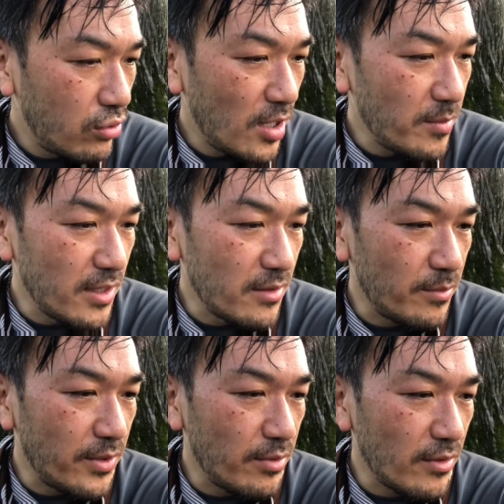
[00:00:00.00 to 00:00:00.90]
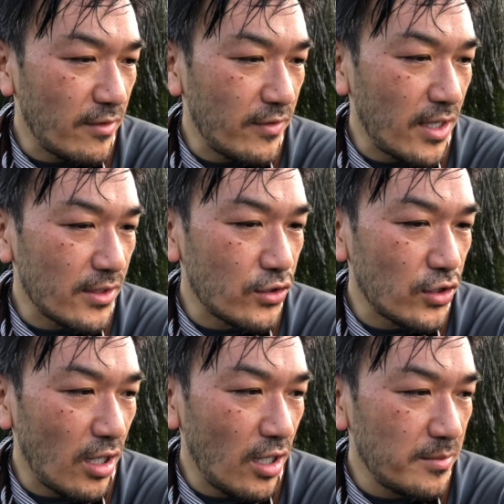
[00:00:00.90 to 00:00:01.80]
I mean, people have lost
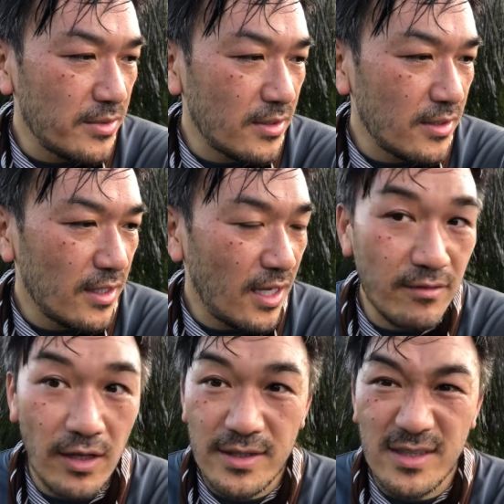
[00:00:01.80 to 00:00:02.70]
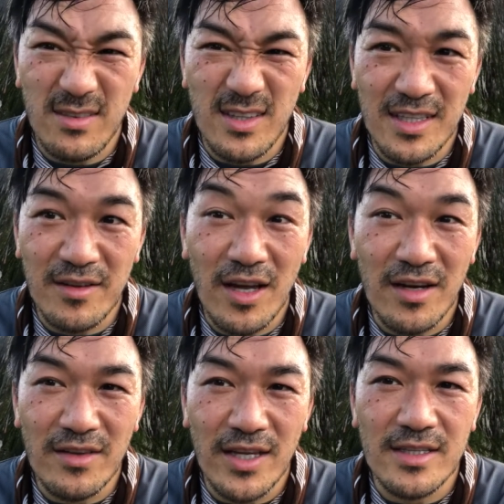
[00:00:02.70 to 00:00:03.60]
jobs. I've lost definitely a lot
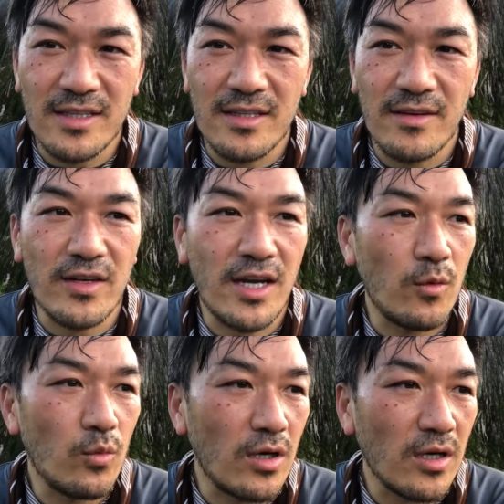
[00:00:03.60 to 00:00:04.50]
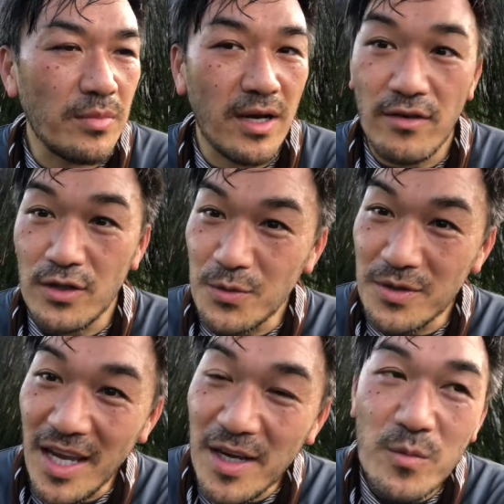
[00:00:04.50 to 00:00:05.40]
of like different kind of work, but I've also
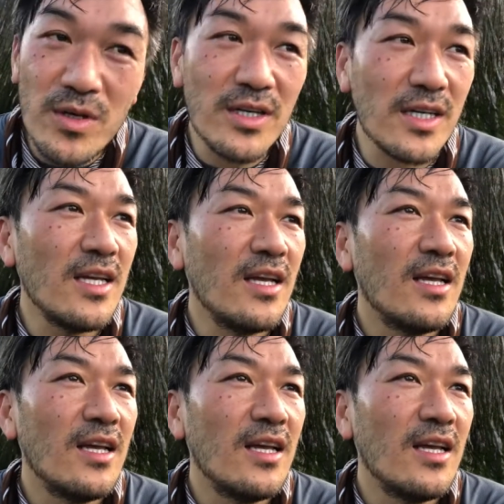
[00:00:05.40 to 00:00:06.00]
gained work.